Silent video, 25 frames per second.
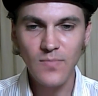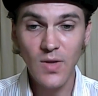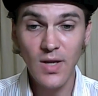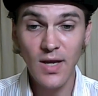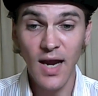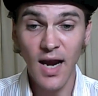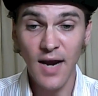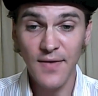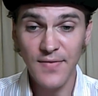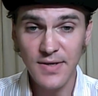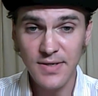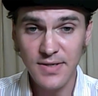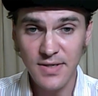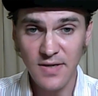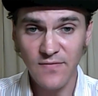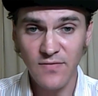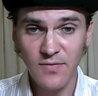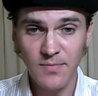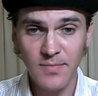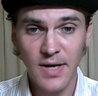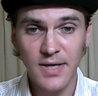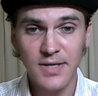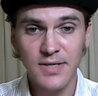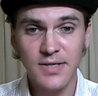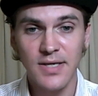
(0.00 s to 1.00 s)
I have this
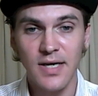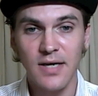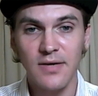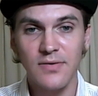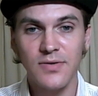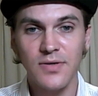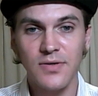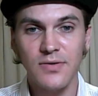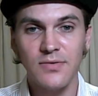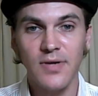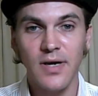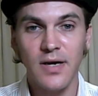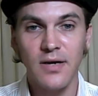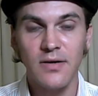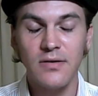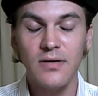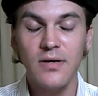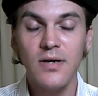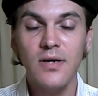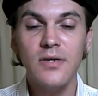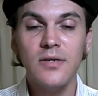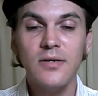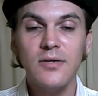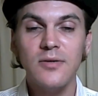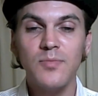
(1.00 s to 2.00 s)
information out to you now.
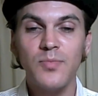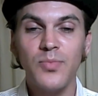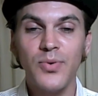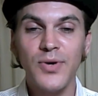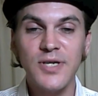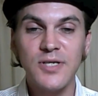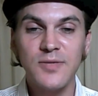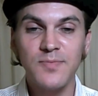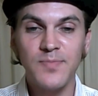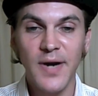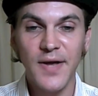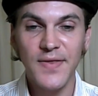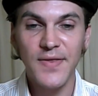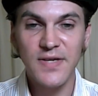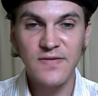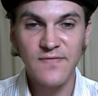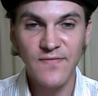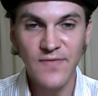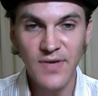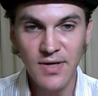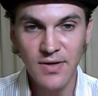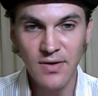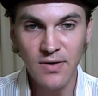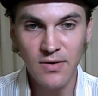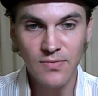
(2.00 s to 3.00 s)
Please spread this
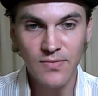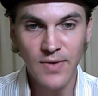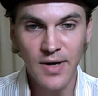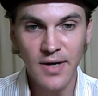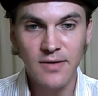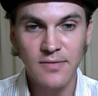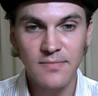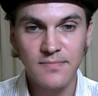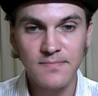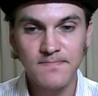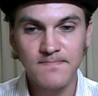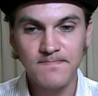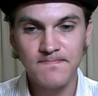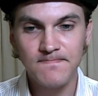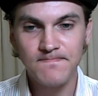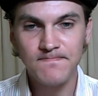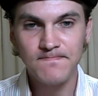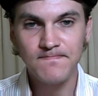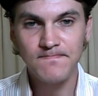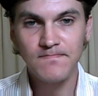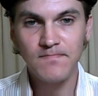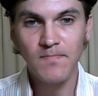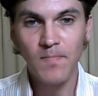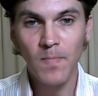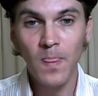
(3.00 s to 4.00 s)
video around.
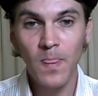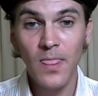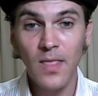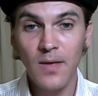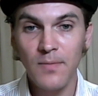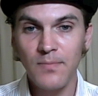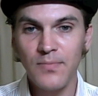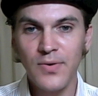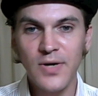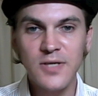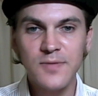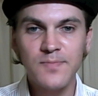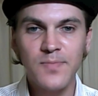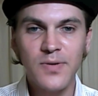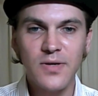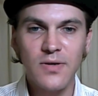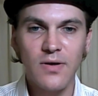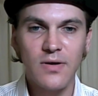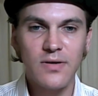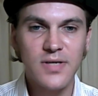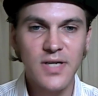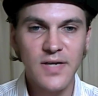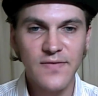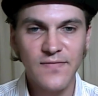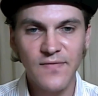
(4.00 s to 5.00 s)
Please put it
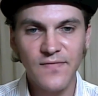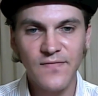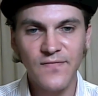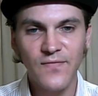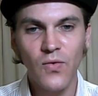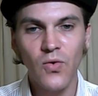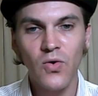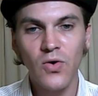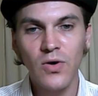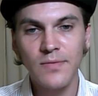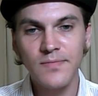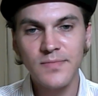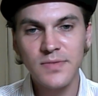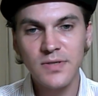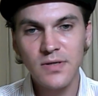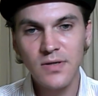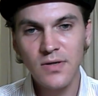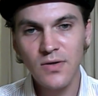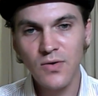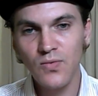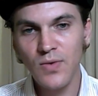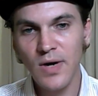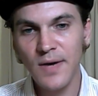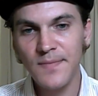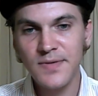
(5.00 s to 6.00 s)
on different forums,
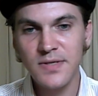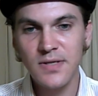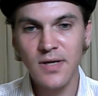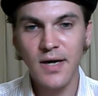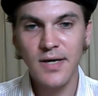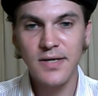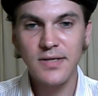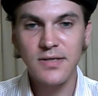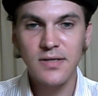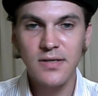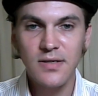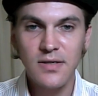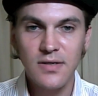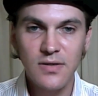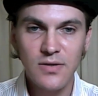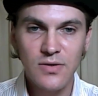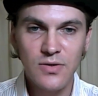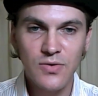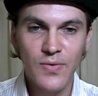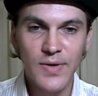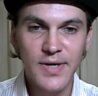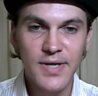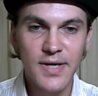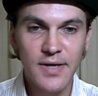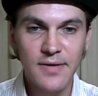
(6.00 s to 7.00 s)
websites,
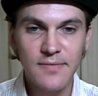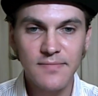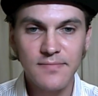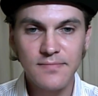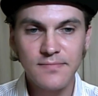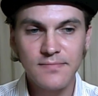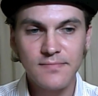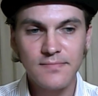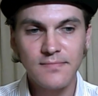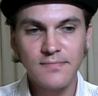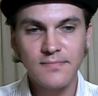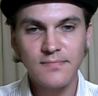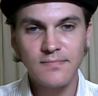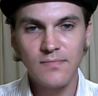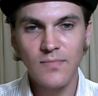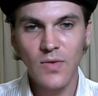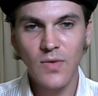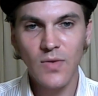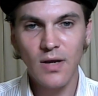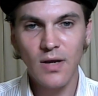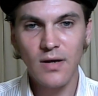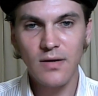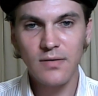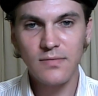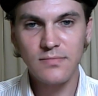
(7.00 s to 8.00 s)
tweet it,
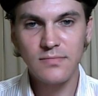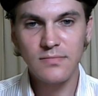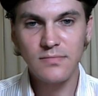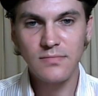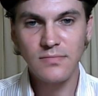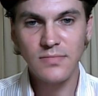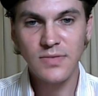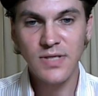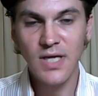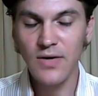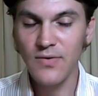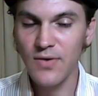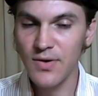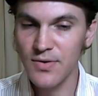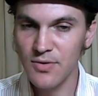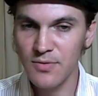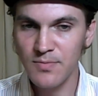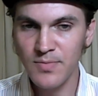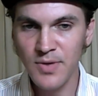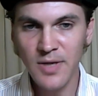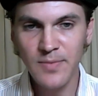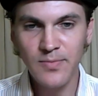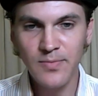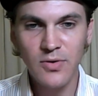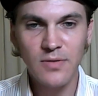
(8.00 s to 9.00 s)
tell other
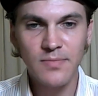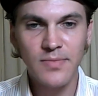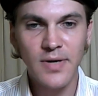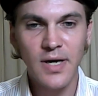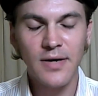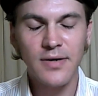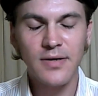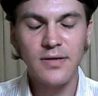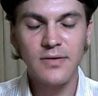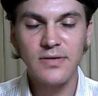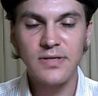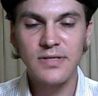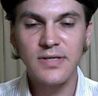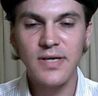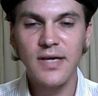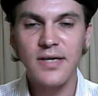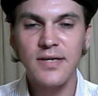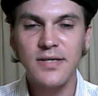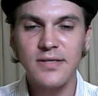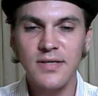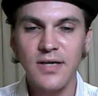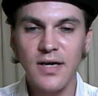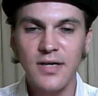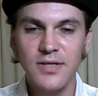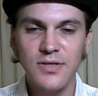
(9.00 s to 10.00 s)
people about it. Let's get a
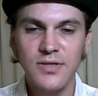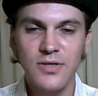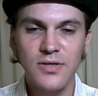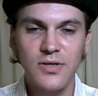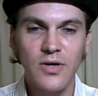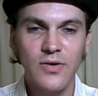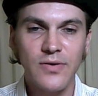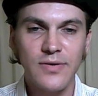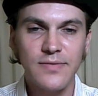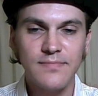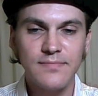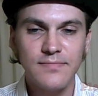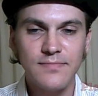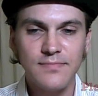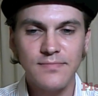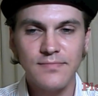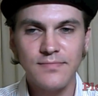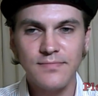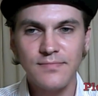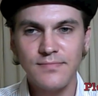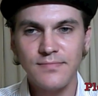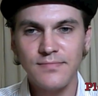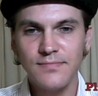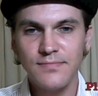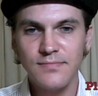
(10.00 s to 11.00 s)
discussion going
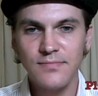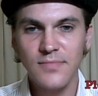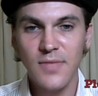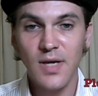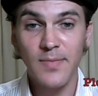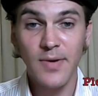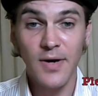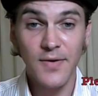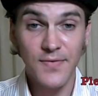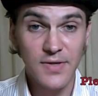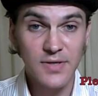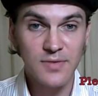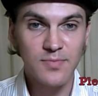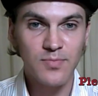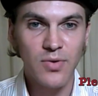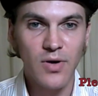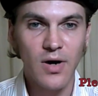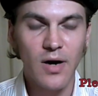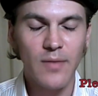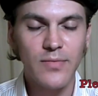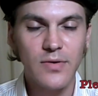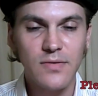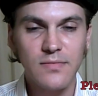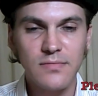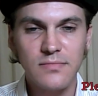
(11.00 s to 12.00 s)
about this
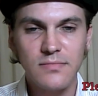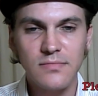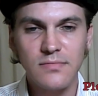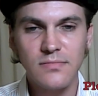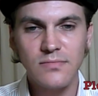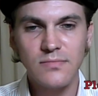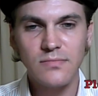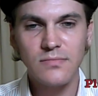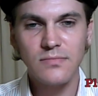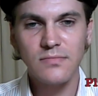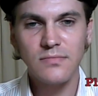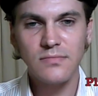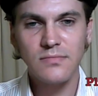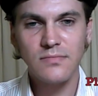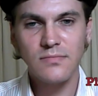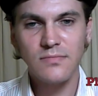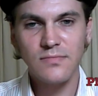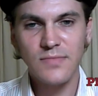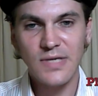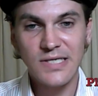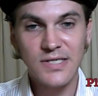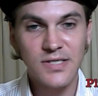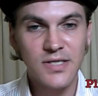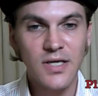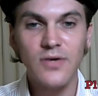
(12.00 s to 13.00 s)
problem,
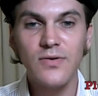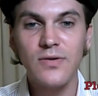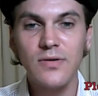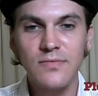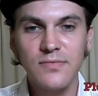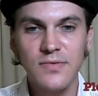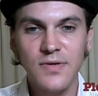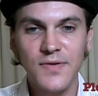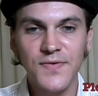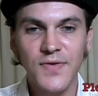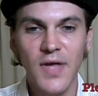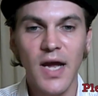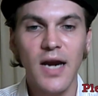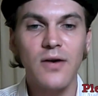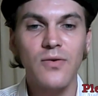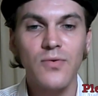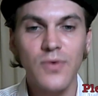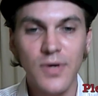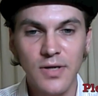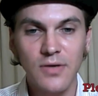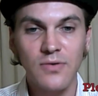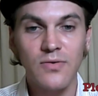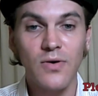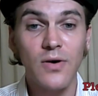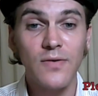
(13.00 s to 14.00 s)
these children with
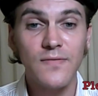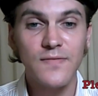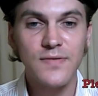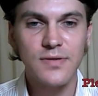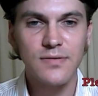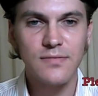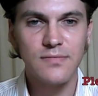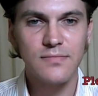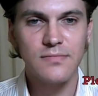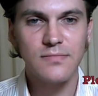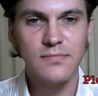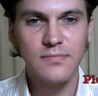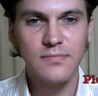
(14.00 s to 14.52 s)
thyroid growths